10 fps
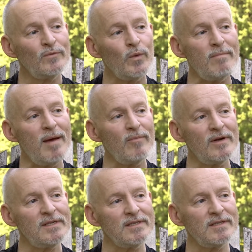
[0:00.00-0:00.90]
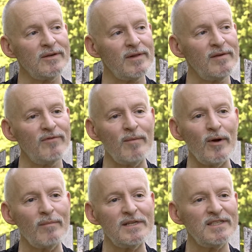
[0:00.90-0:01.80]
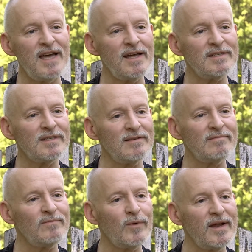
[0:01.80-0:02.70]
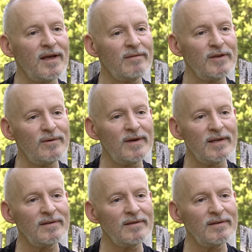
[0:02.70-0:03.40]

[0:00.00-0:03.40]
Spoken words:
remember necessarily from our mistakes and what have you,